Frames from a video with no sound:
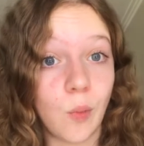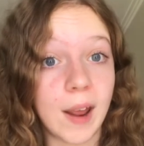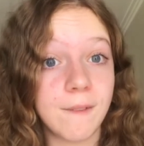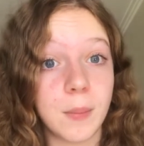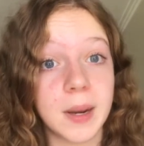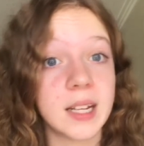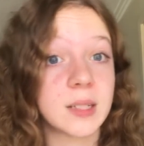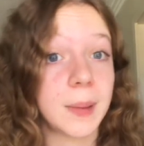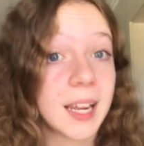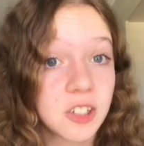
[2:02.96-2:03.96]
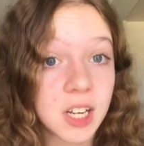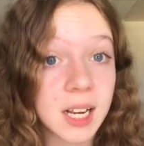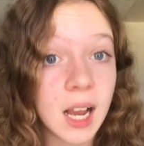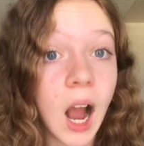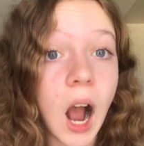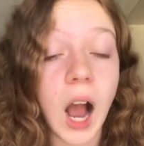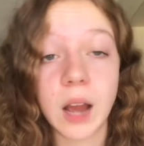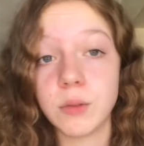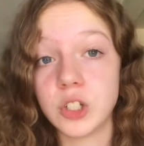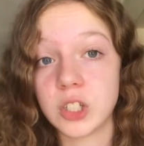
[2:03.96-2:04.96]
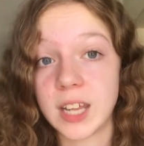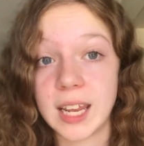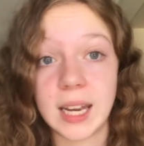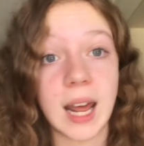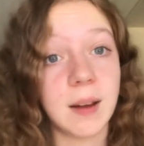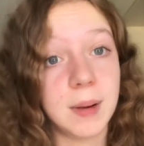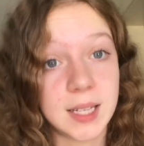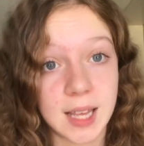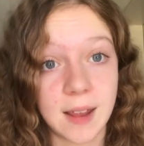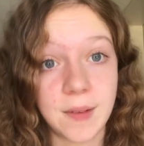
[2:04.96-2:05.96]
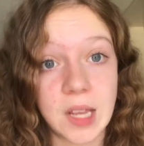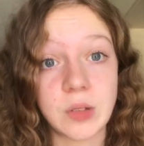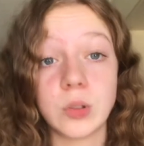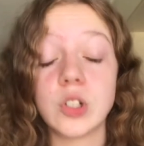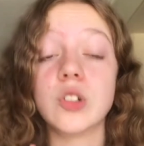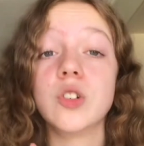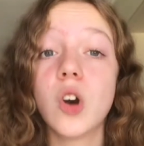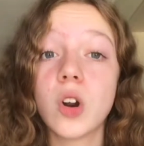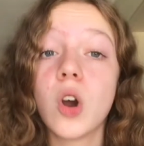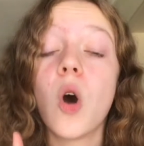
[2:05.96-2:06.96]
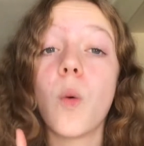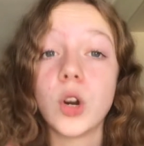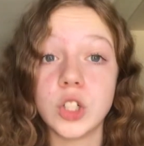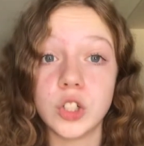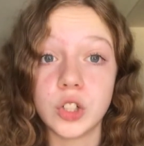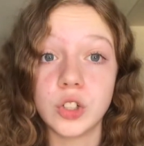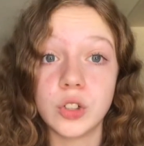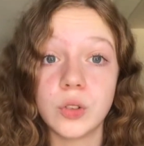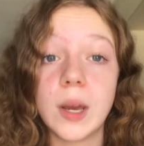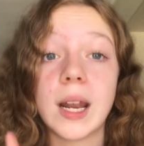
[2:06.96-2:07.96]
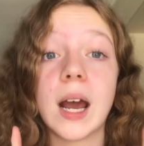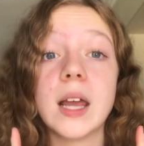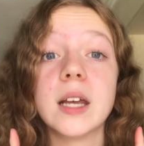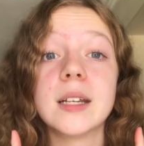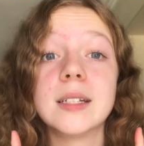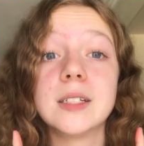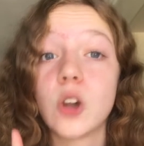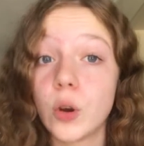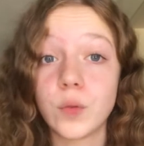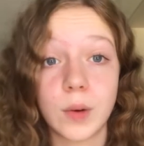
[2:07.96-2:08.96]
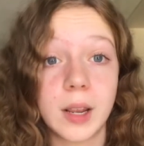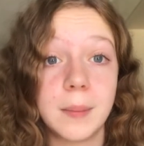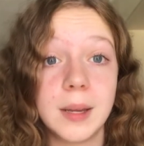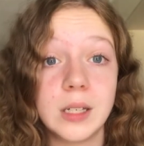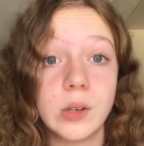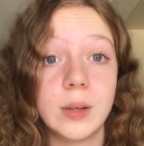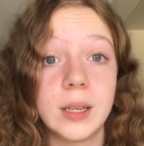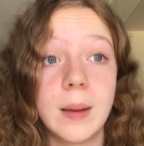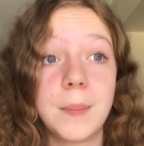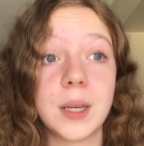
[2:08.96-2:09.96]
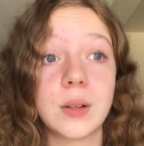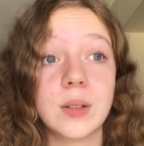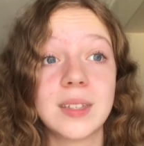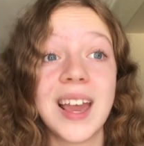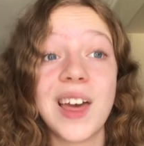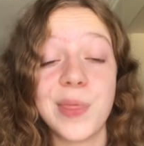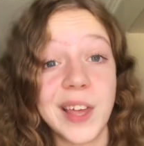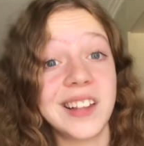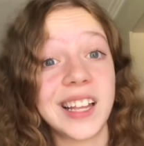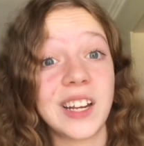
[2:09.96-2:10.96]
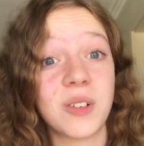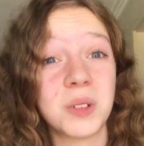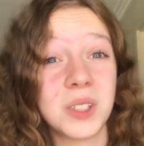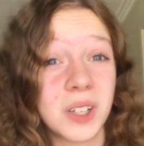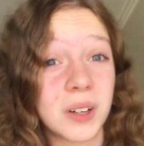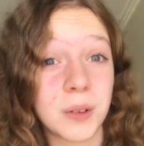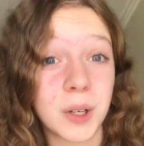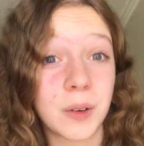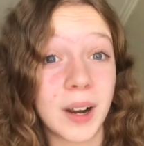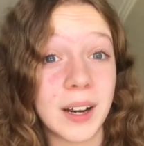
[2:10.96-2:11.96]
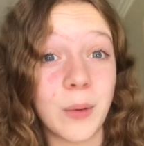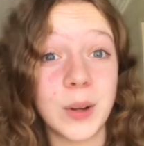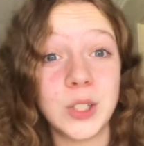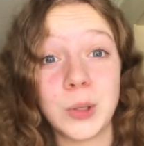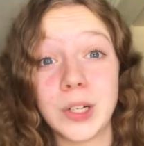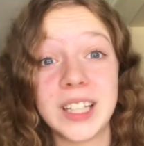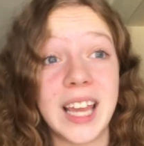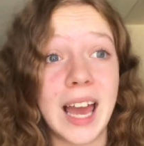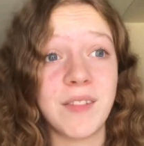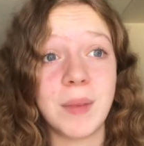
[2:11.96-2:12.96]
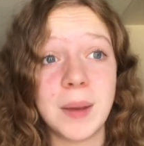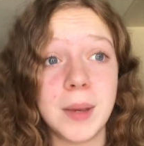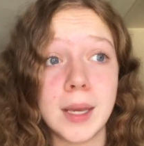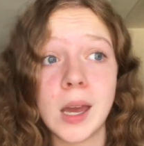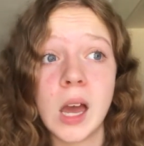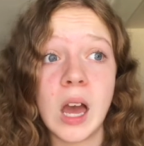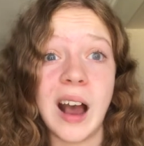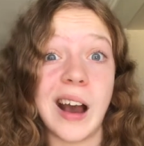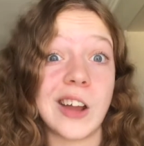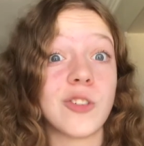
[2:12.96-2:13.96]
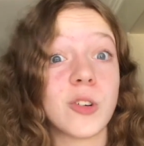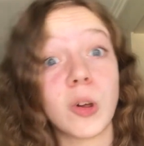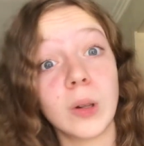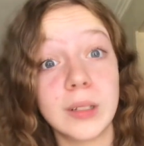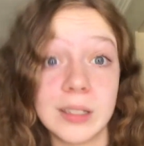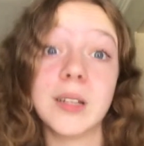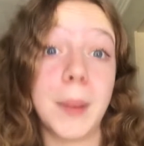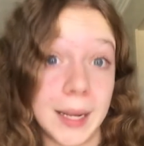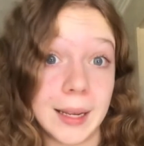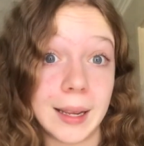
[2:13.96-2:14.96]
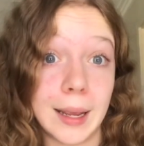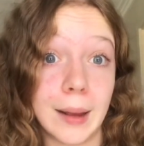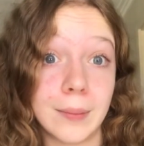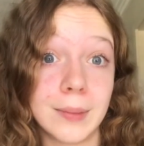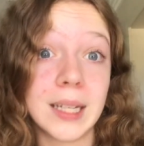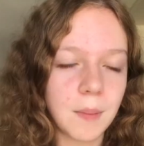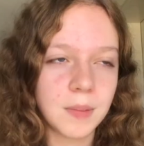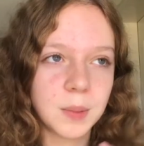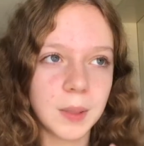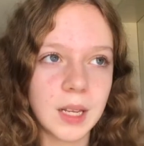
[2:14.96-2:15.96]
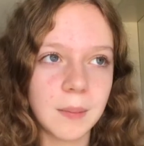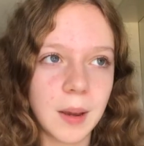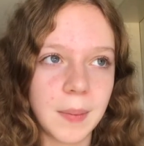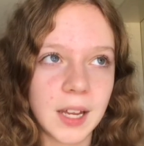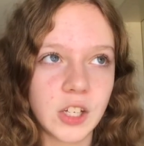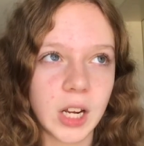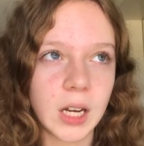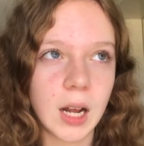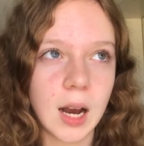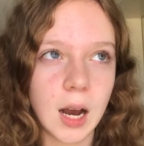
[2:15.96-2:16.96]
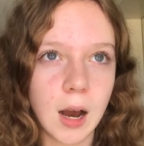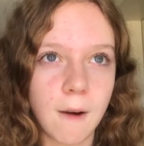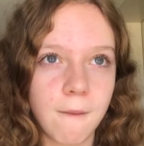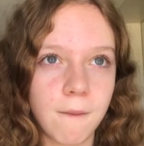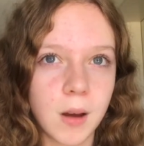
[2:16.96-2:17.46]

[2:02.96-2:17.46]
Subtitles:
wait for my next paycheck, I would just take it out of my savings, which is not what you should do, and I don't recommend doing it, because then later on you're gonna regret it when you only have maybe $100 in your bank account. Splitting my paycheck in half